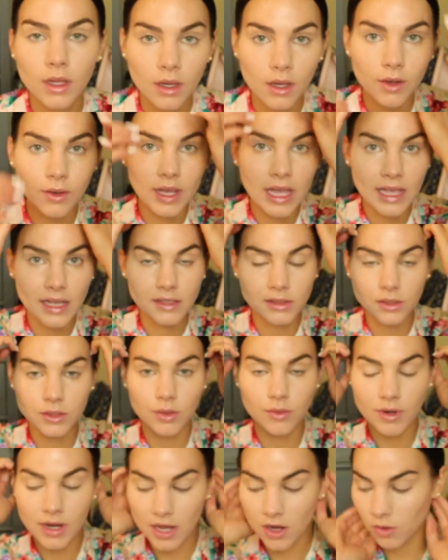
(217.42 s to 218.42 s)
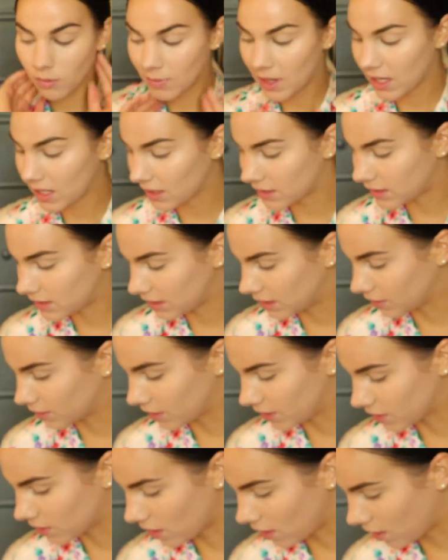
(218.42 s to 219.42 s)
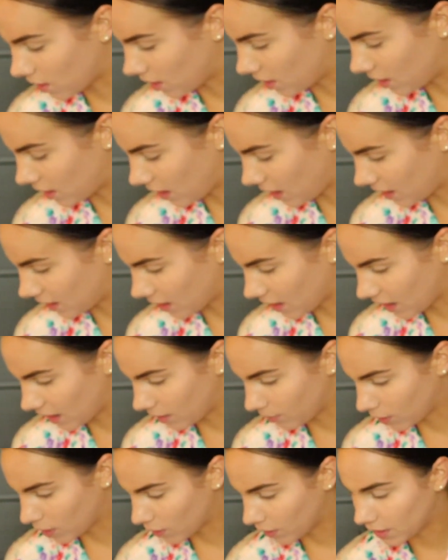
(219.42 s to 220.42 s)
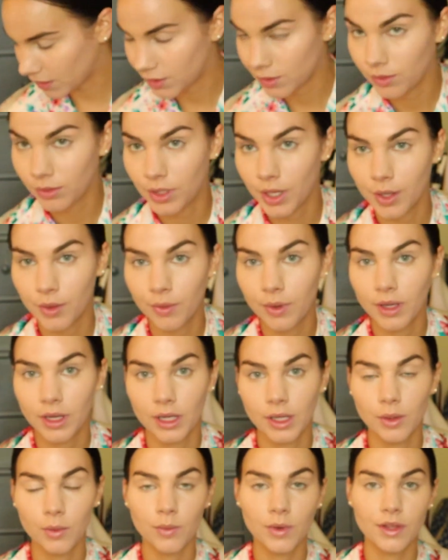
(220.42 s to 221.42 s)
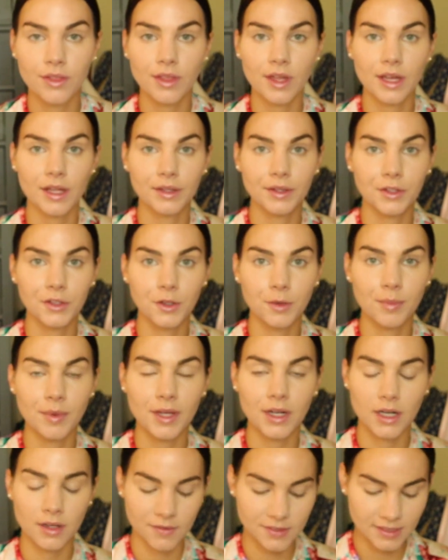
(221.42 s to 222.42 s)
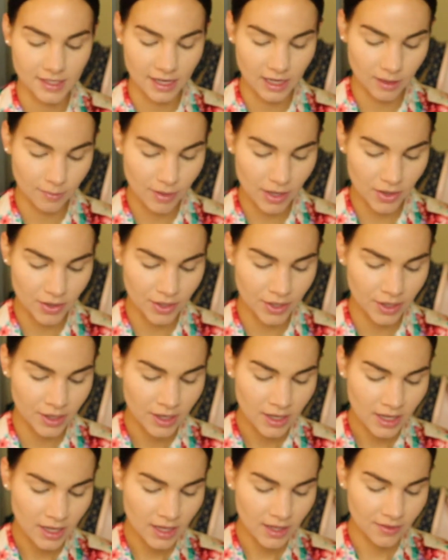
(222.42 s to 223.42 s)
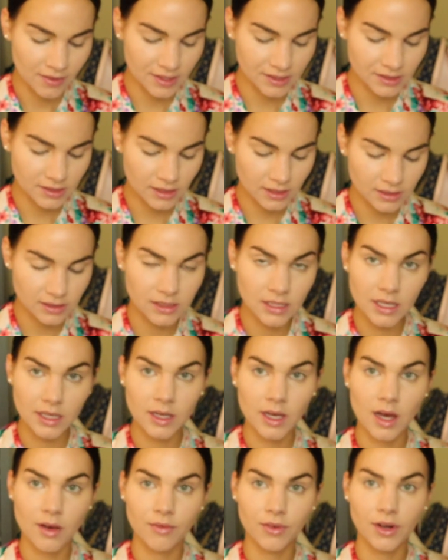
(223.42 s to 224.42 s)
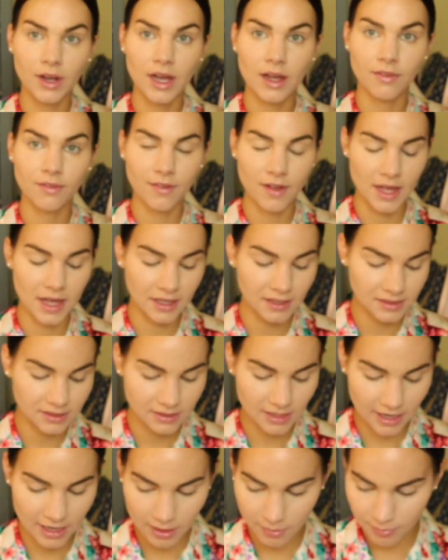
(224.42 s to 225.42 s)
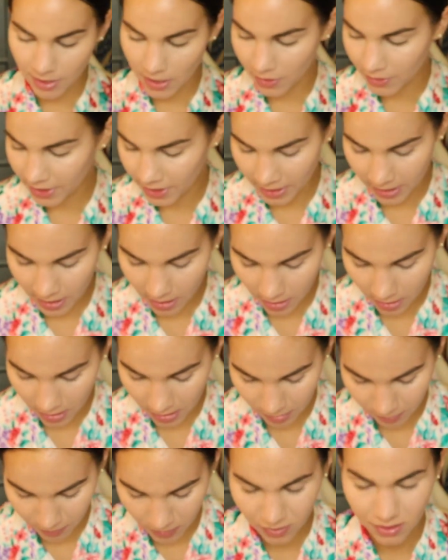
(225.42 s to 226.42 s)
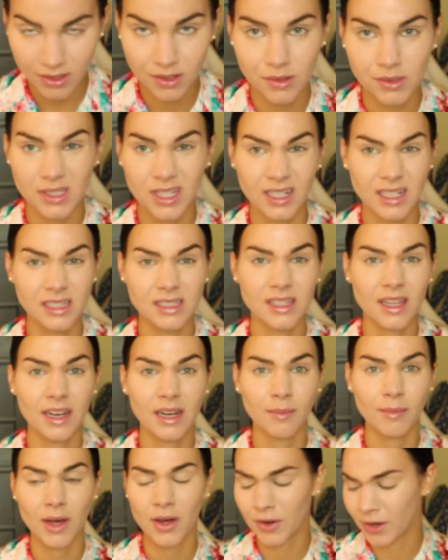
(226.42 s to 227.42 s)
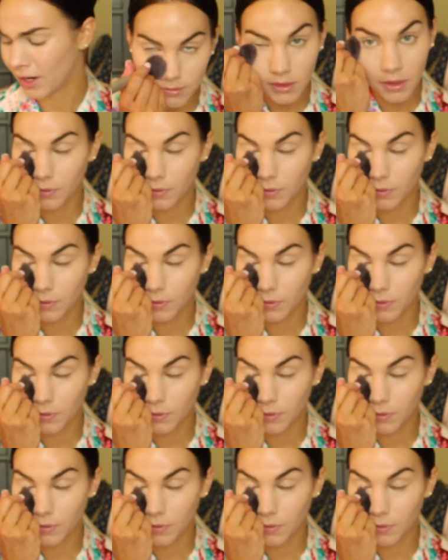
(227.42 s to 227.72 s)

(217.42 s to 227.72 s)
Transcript: Okay, so now my concealer is on and I'm going to go in with a little bit of setting powder. This is the Cover FX setting powder. You can use any setting powder.